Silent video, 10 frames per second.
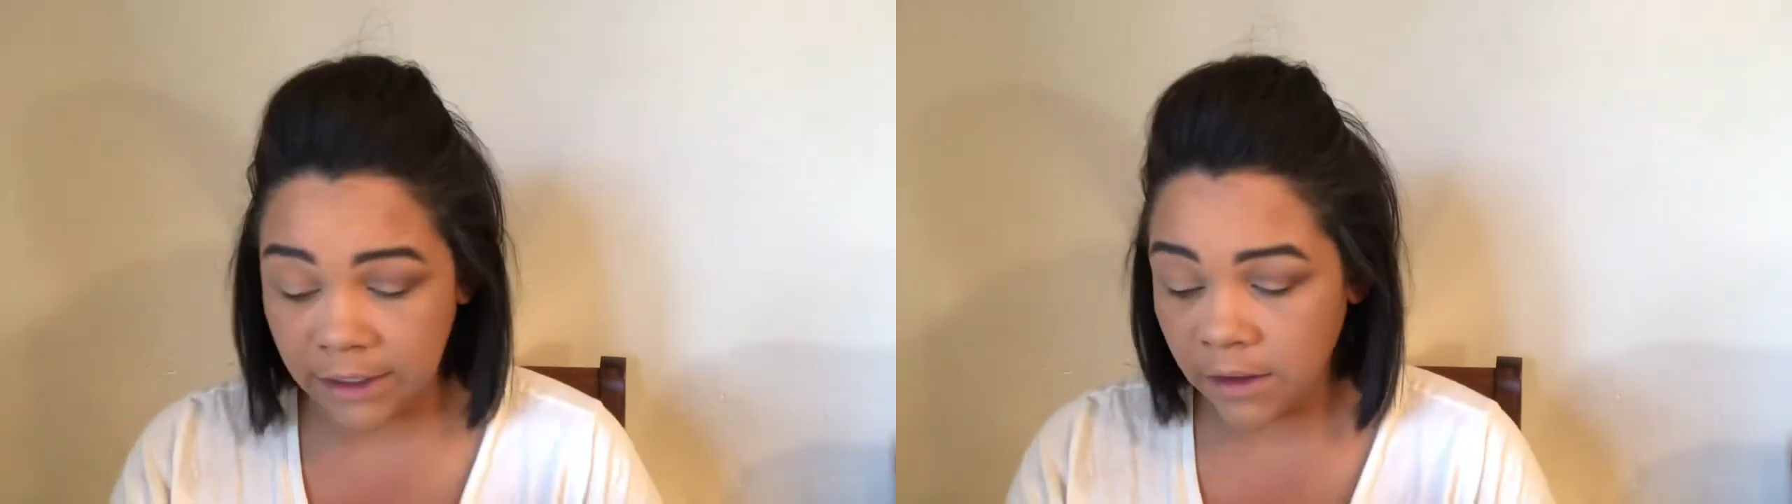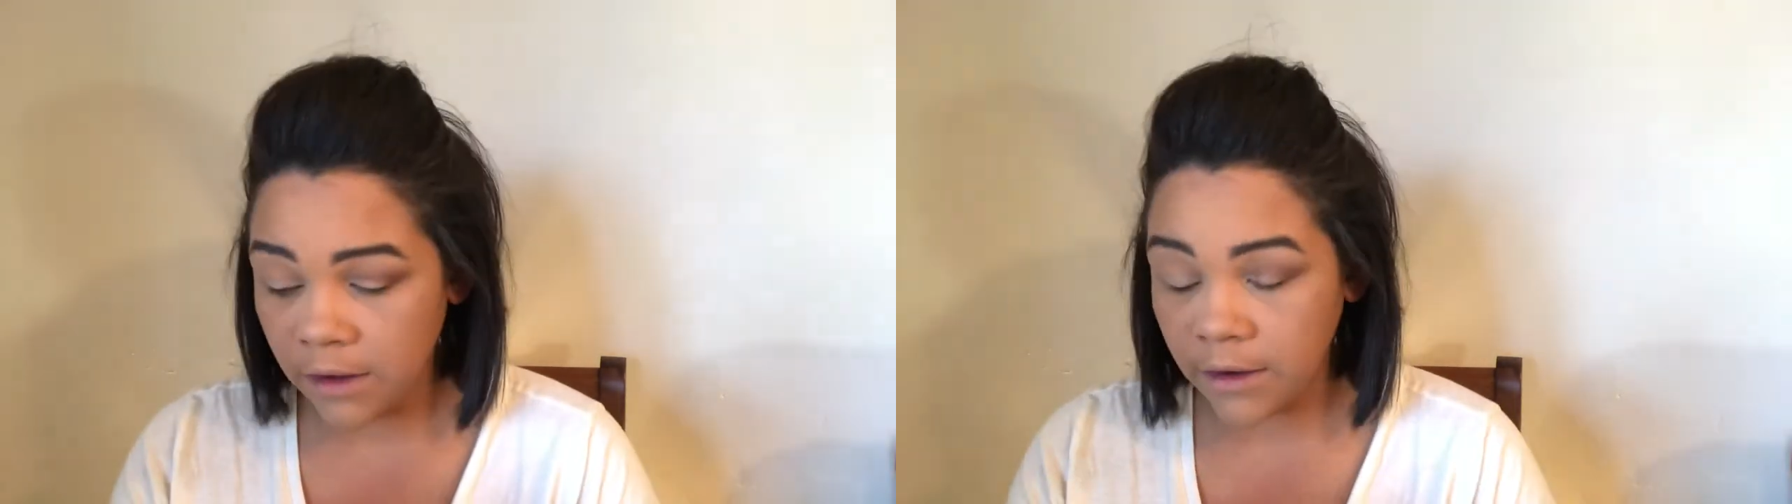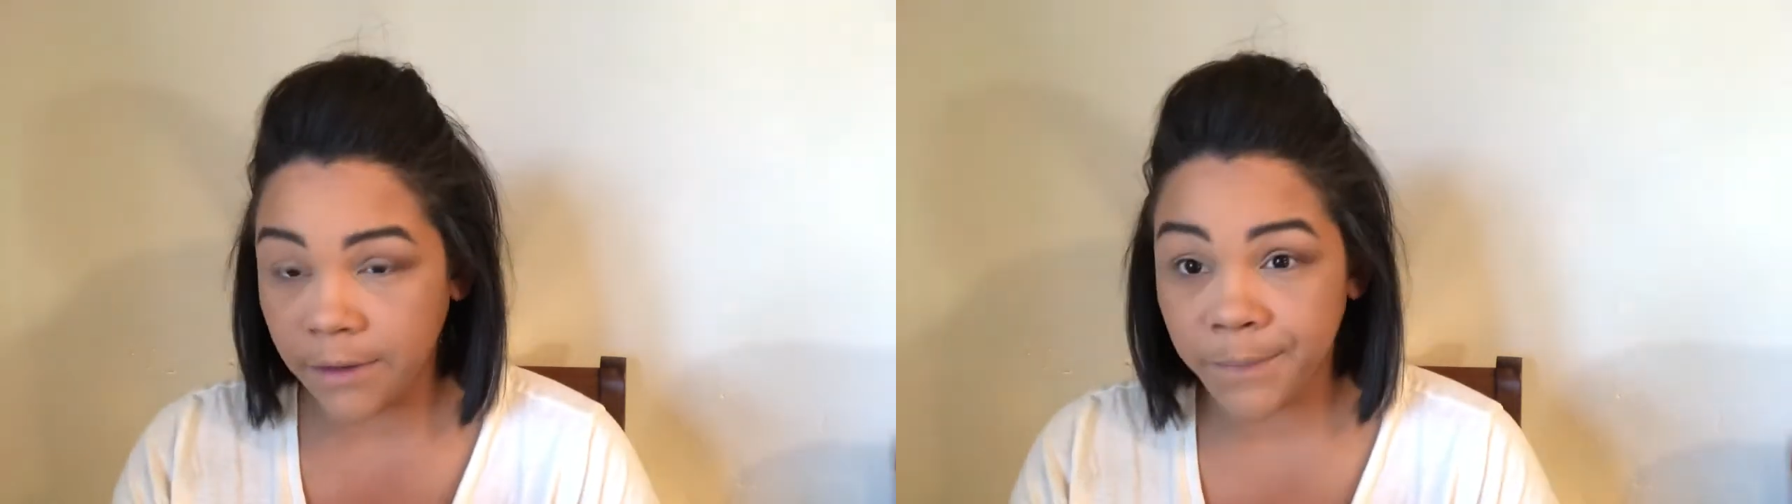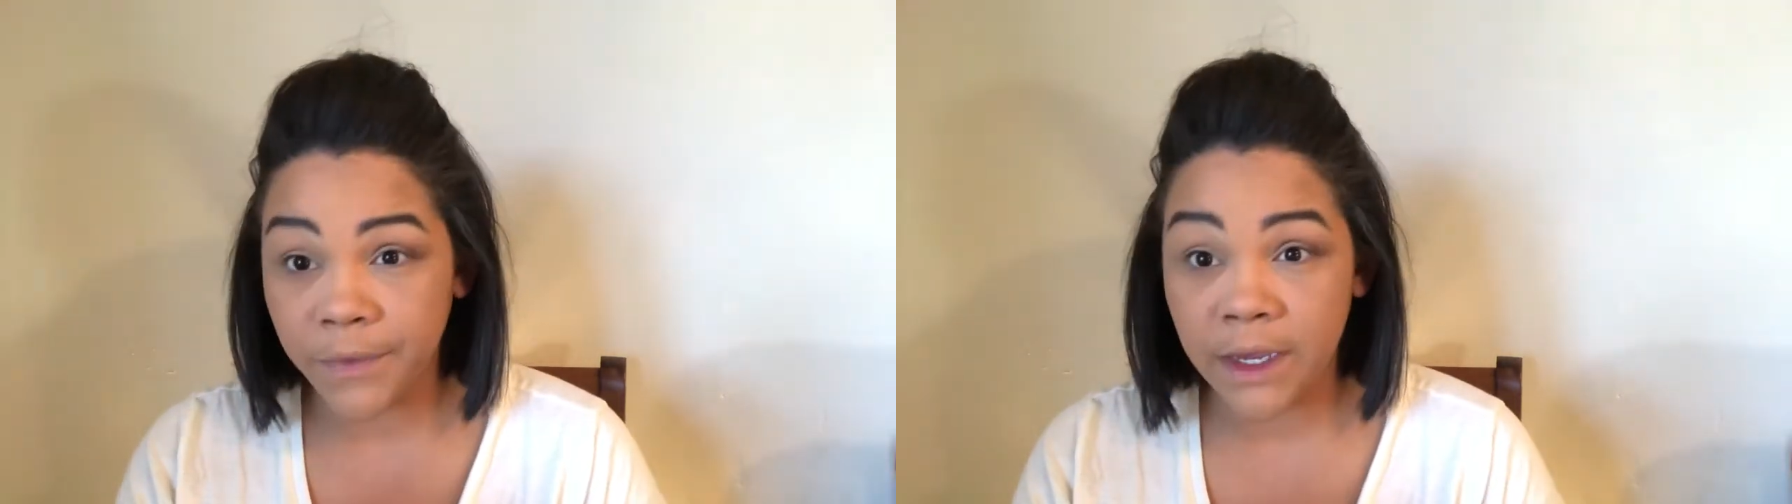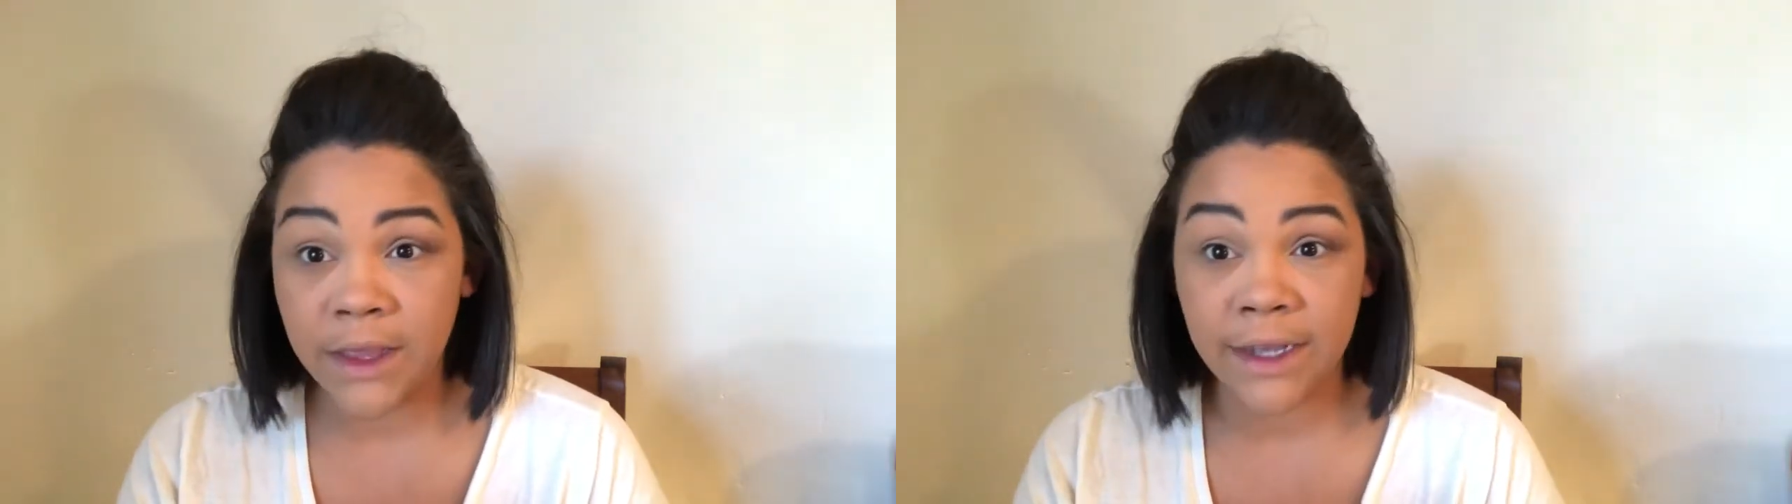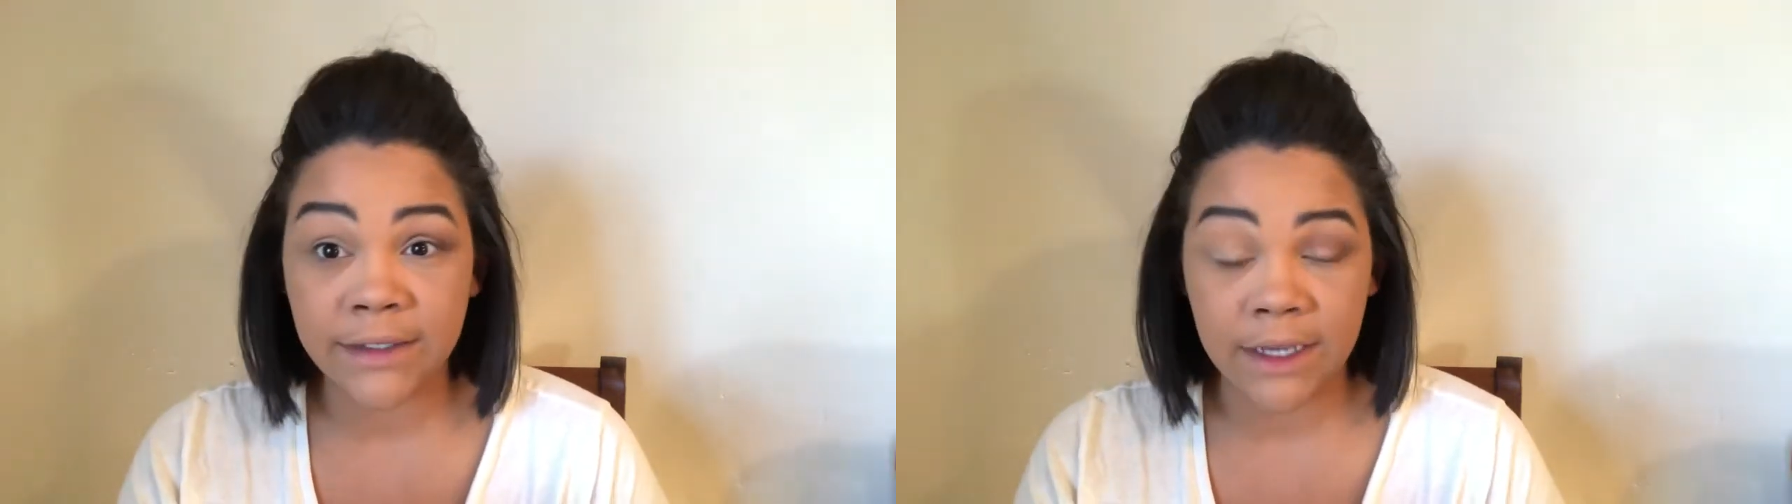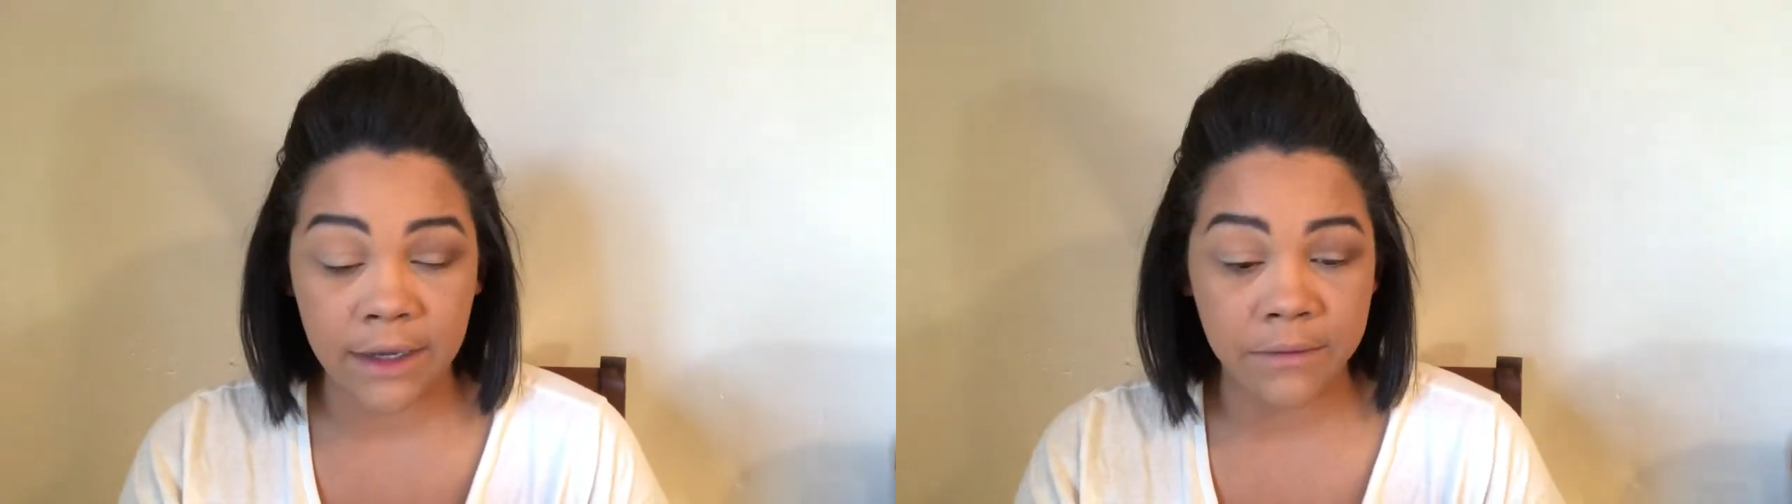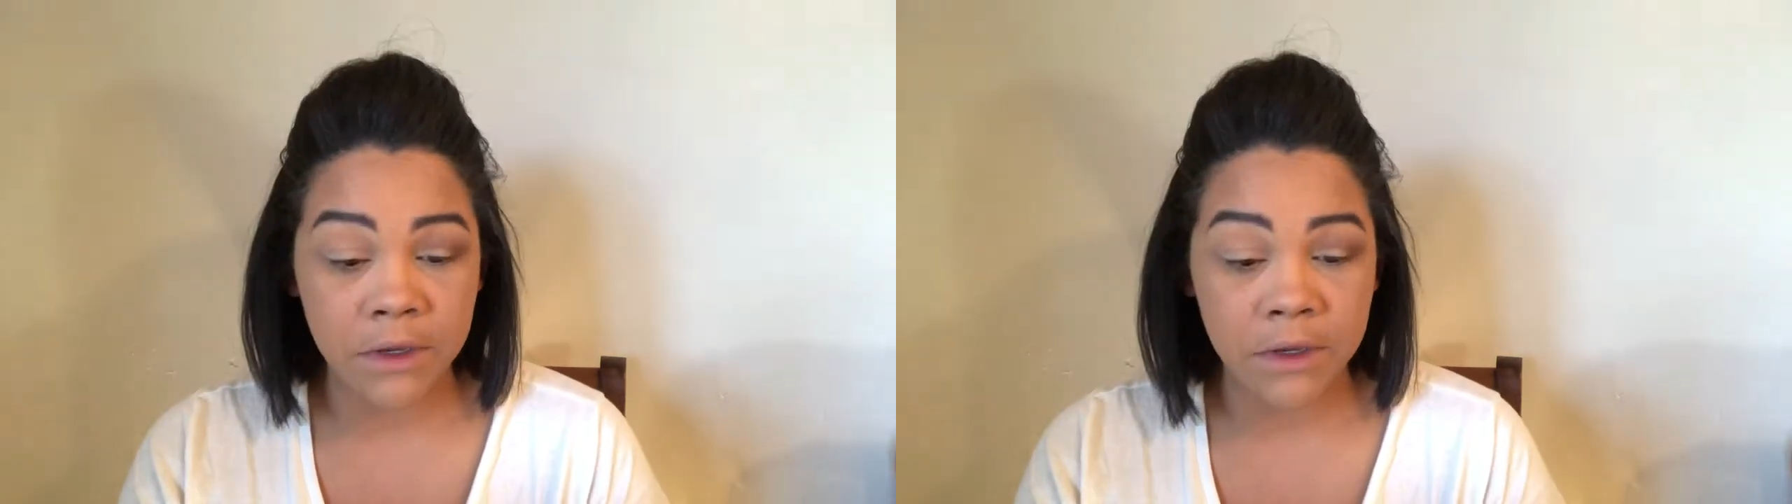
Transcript: look. And that's it.